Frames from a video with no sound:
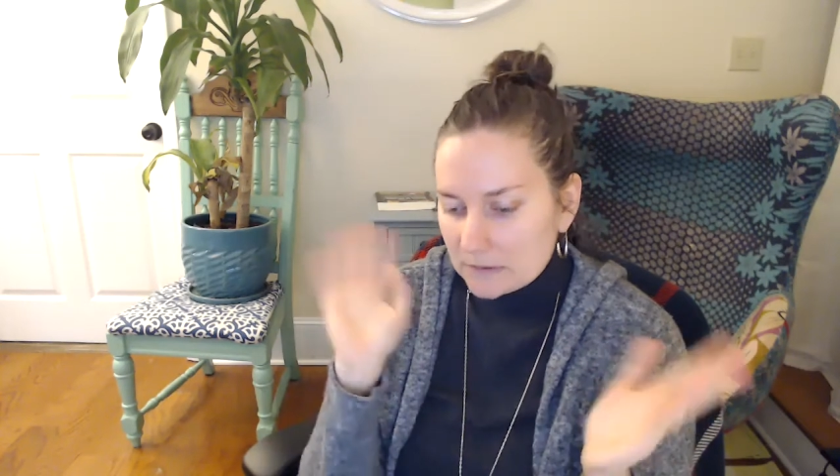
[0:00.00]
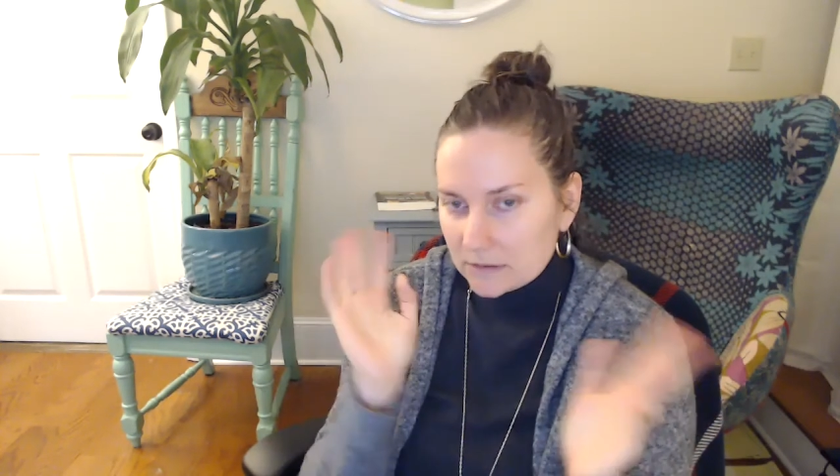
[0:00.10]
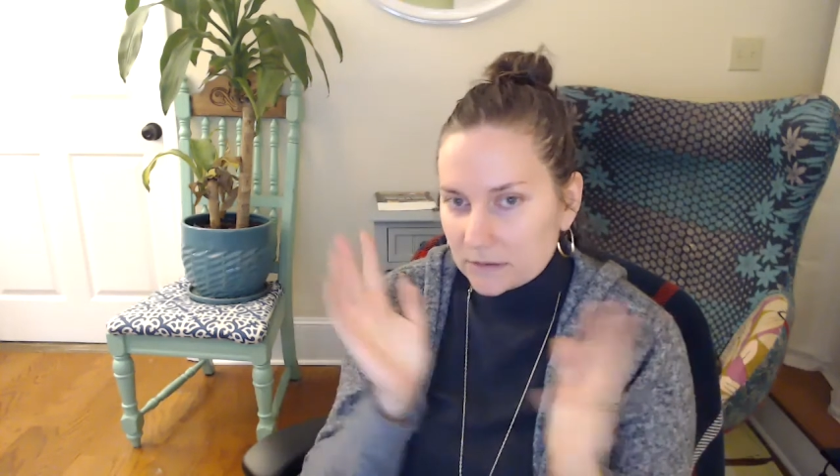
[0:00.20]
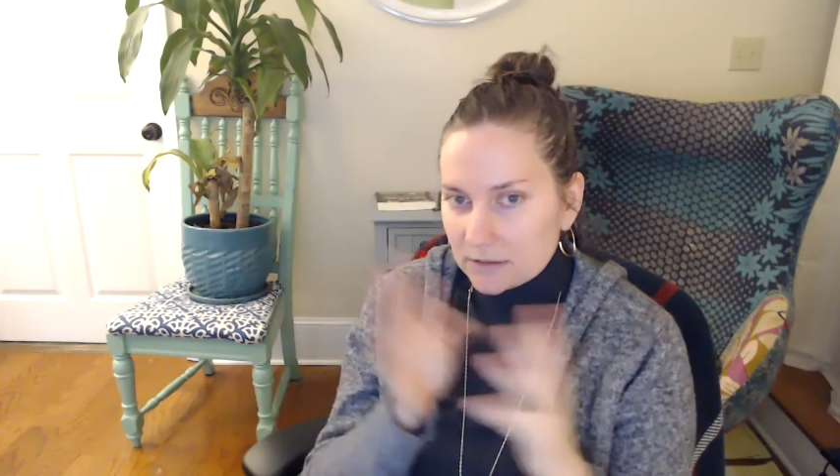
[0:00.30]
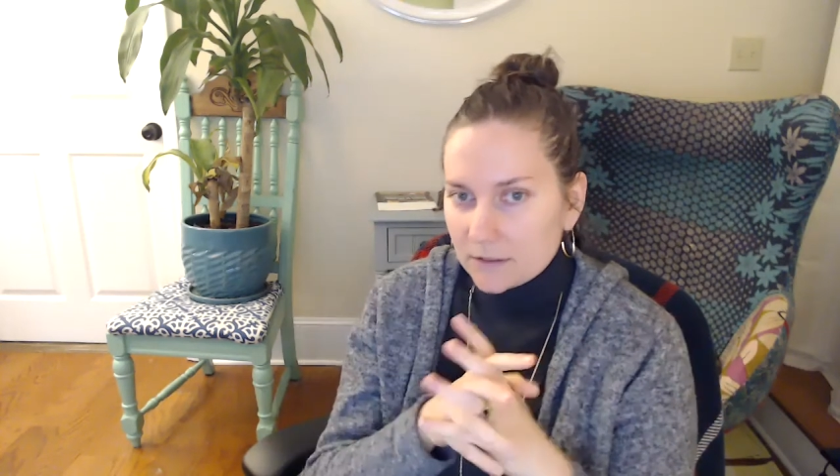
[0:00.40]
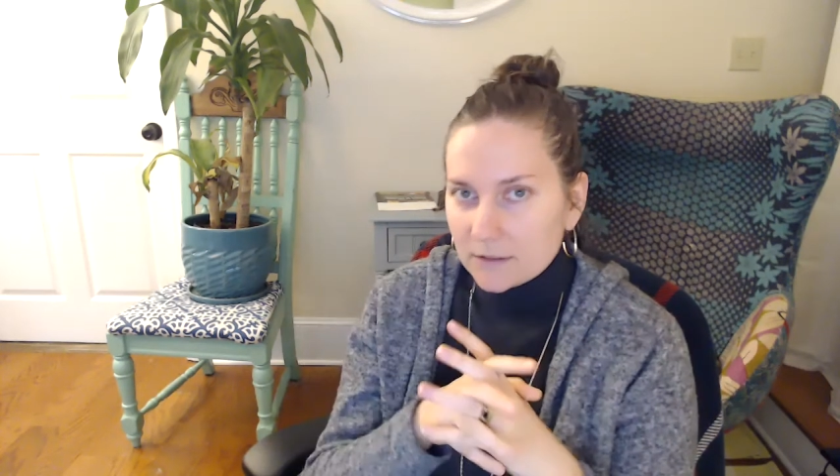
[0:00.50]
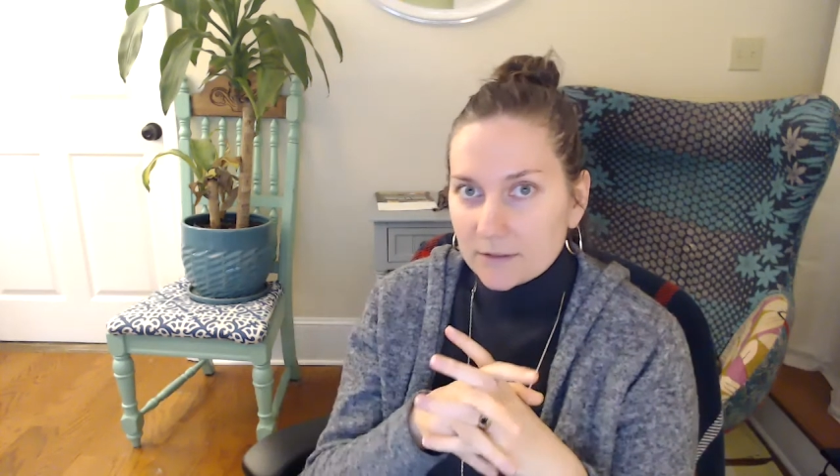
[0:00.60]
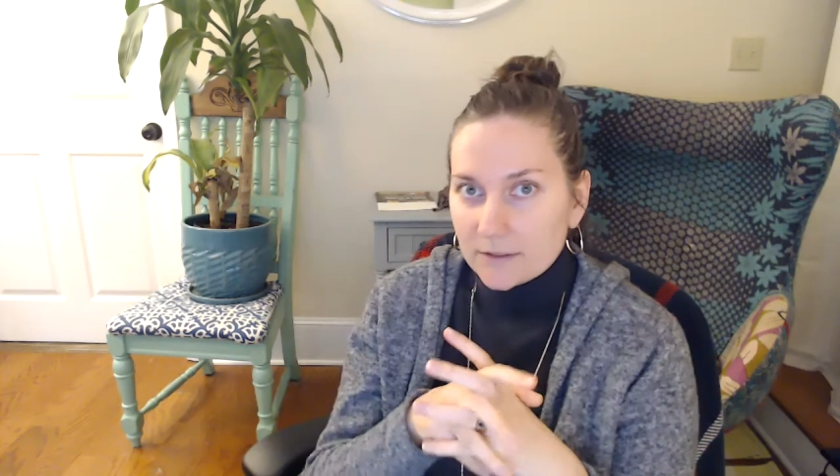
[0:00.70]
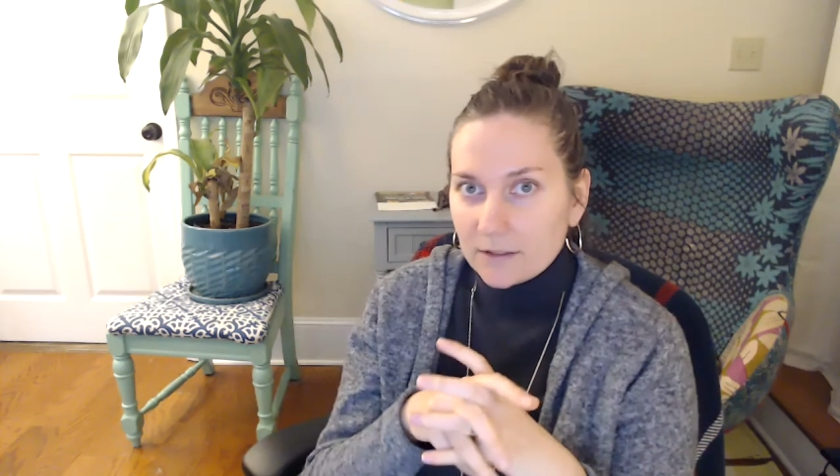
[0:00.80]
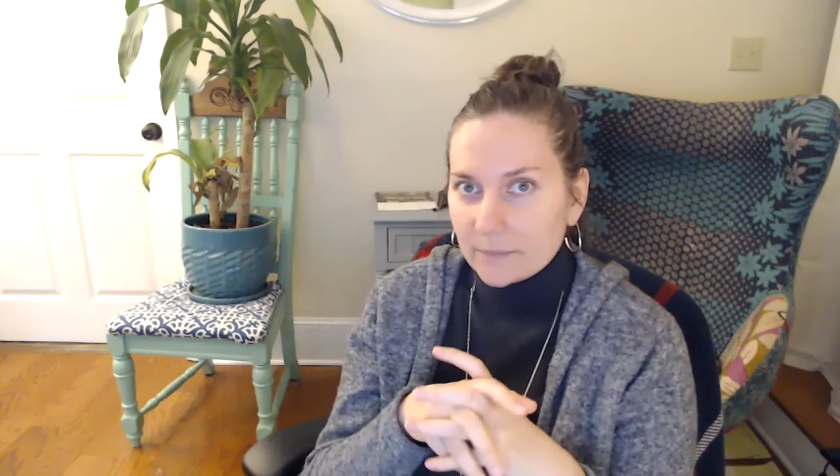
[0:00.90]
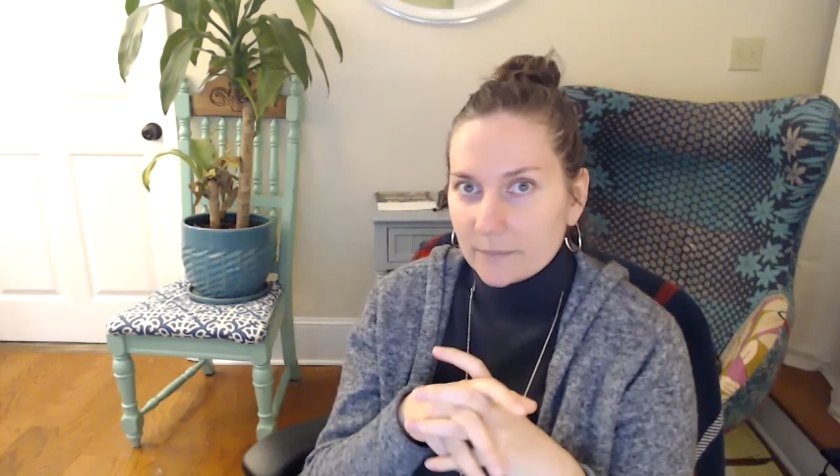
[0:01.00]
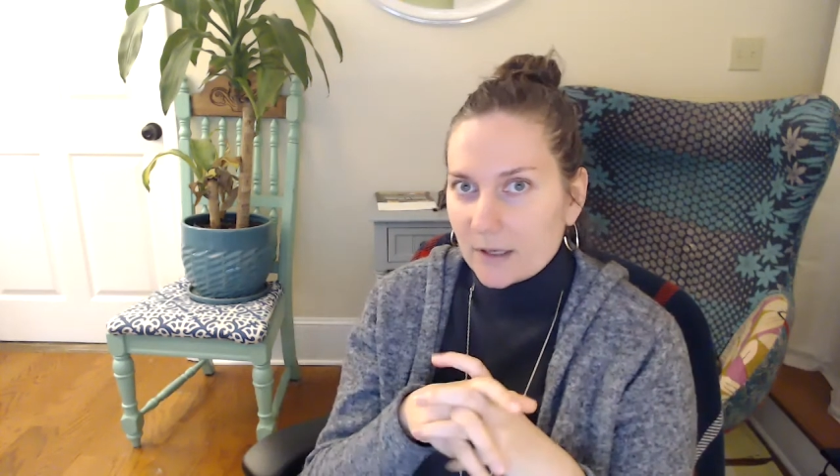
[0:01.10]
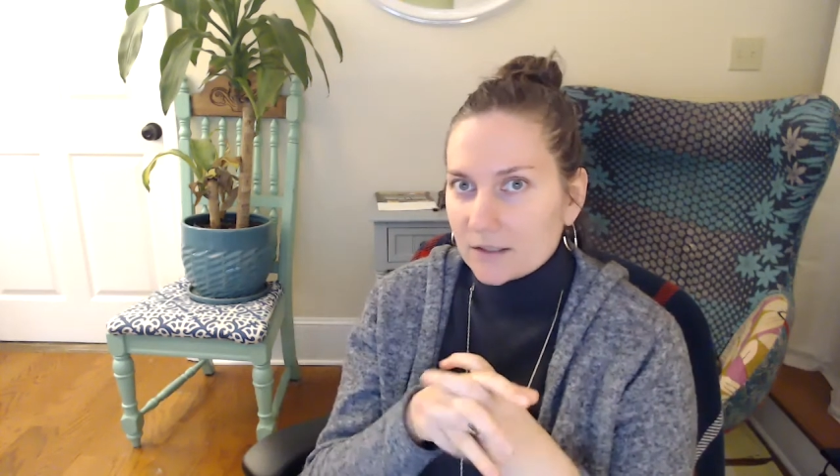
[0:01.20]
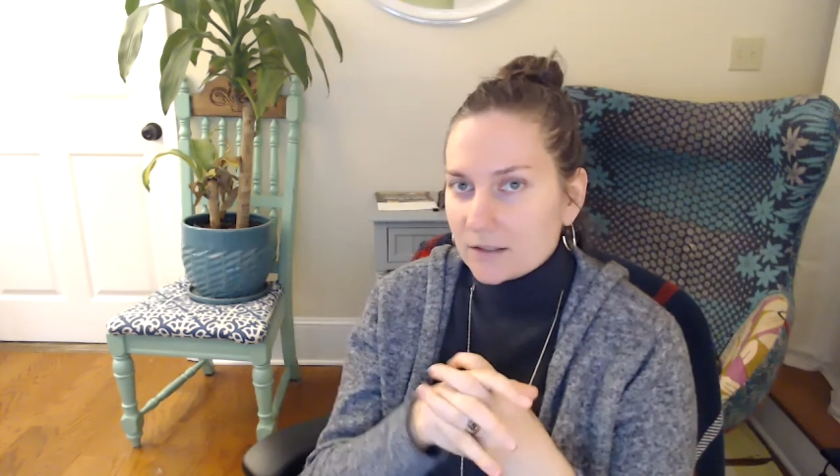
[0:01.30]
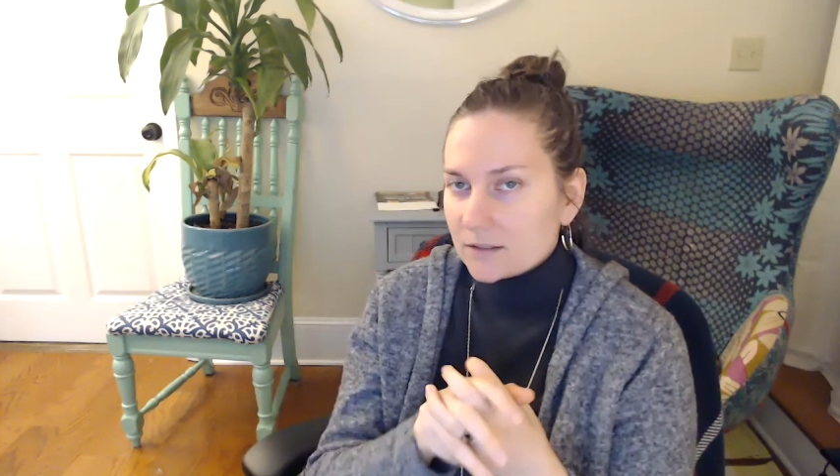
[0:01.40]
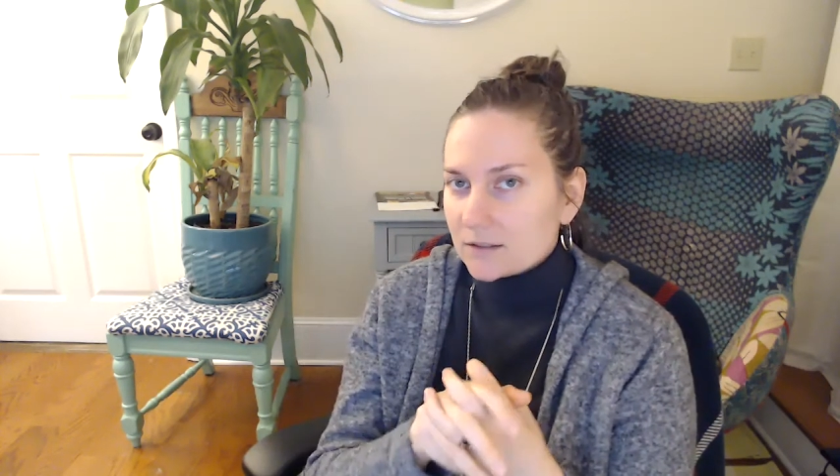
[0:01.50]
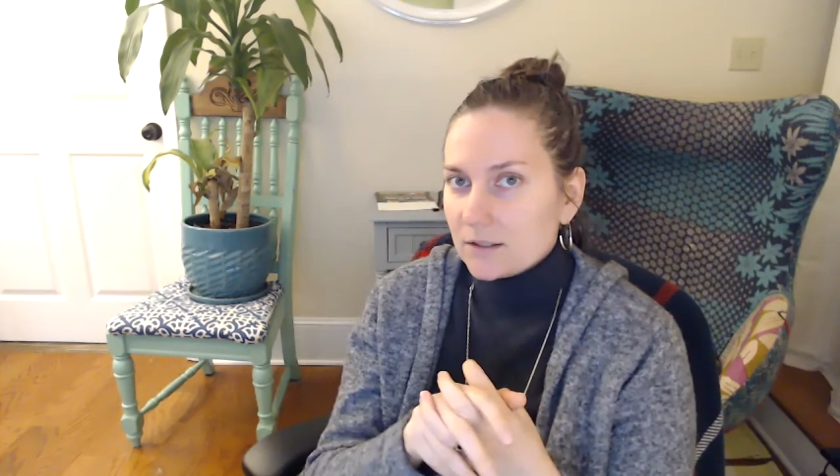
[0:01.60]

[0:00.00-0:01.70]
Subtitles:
in the practice,